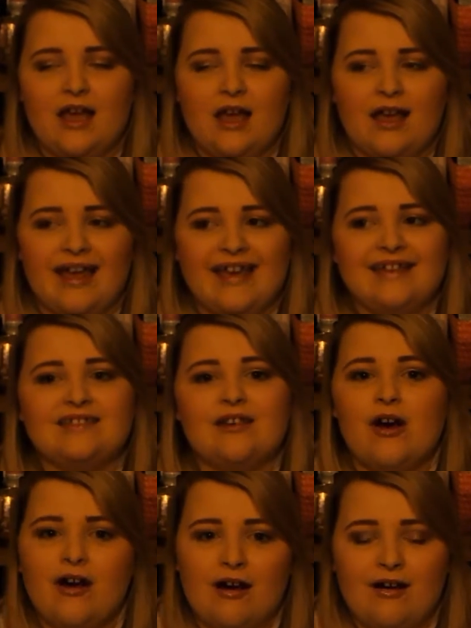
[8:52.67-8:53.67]
It's
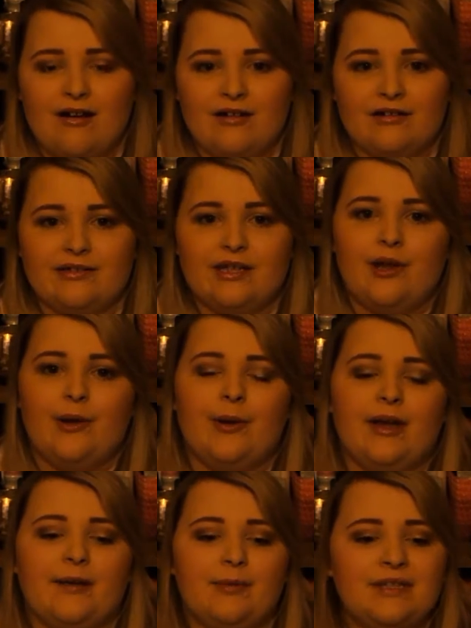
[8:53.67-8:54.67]
hard,
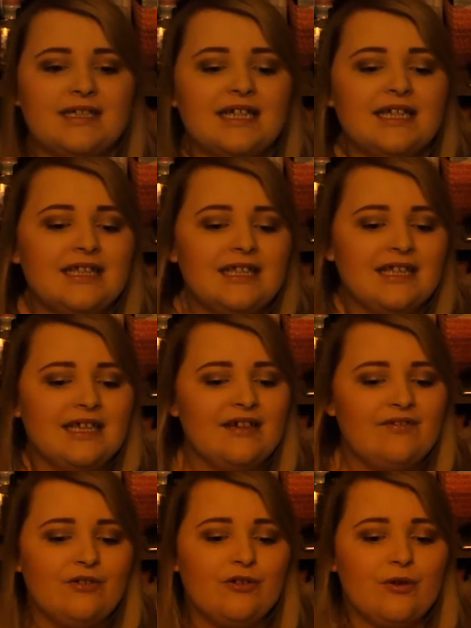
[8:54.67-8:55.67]
particularly if
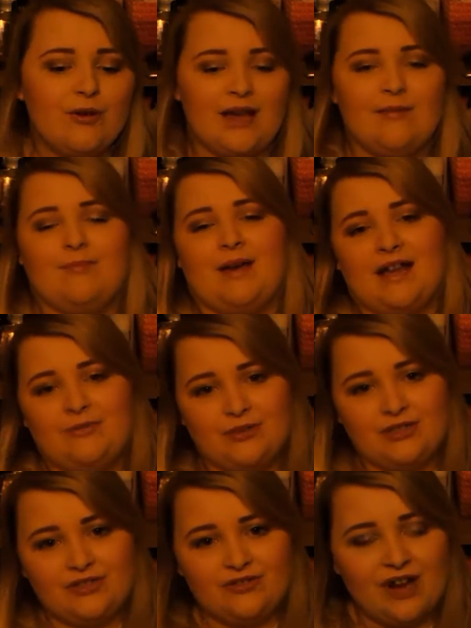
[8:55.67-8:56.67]
you're quite bad with
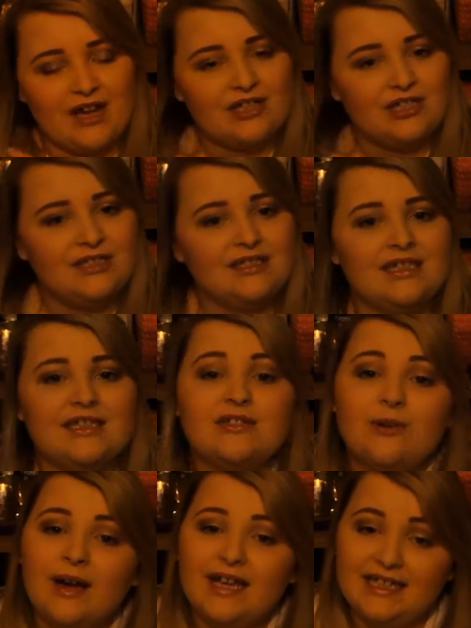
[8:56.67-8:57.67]
distractions. It's
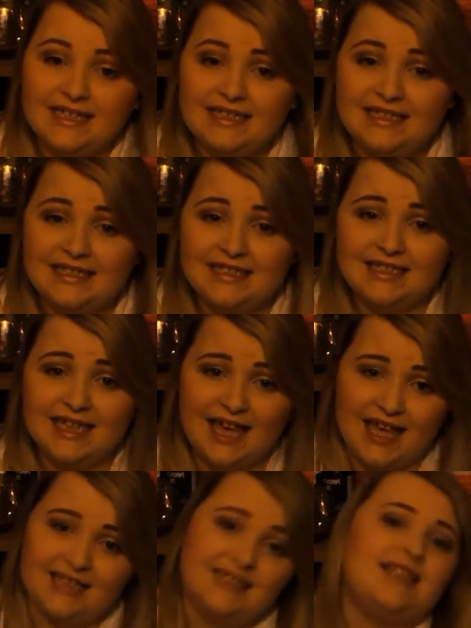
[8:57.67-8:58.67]
quite easy to get
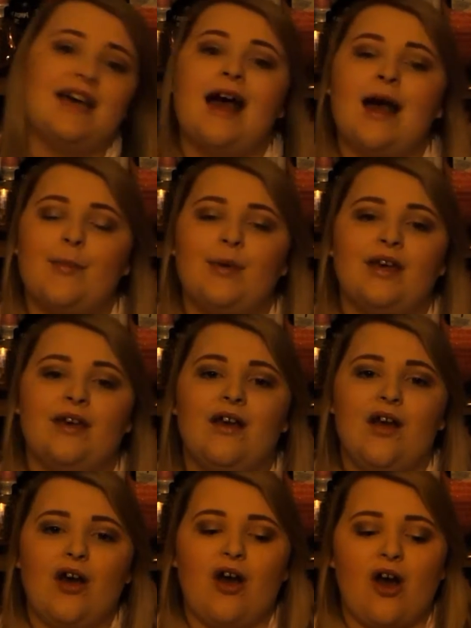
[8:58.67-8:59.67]
into the habit
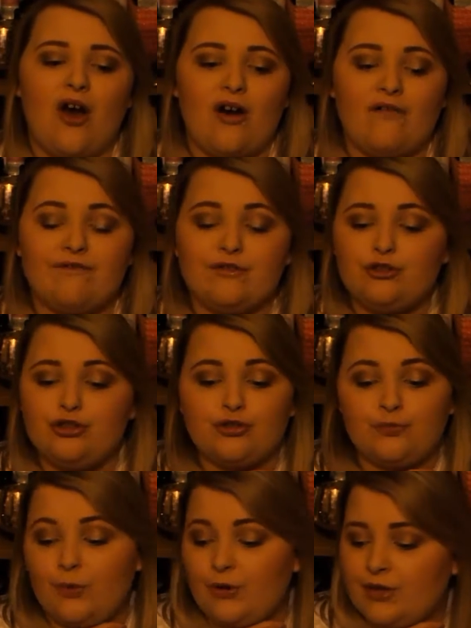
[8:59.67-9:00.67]
of just
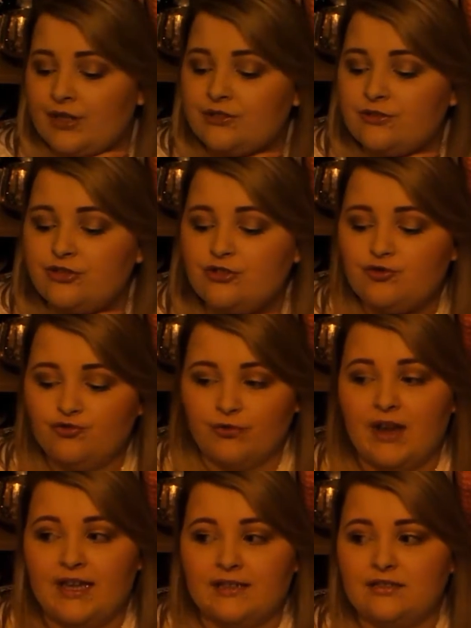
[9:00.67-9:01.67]
working
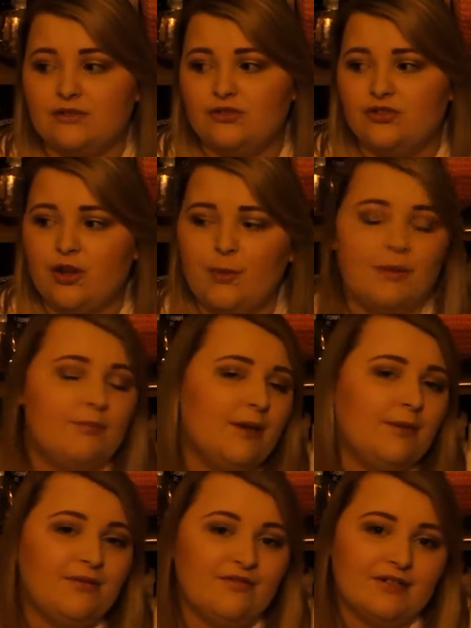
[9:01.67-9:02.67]
straight, stopping maybe
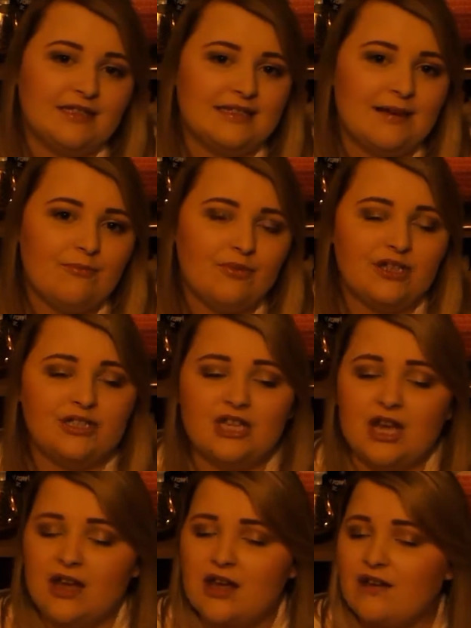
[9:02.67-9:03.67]
for a sandwich,
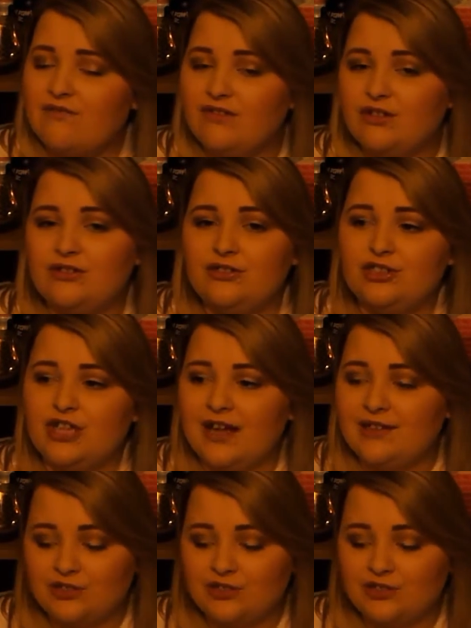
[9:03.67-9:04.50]
lunch and just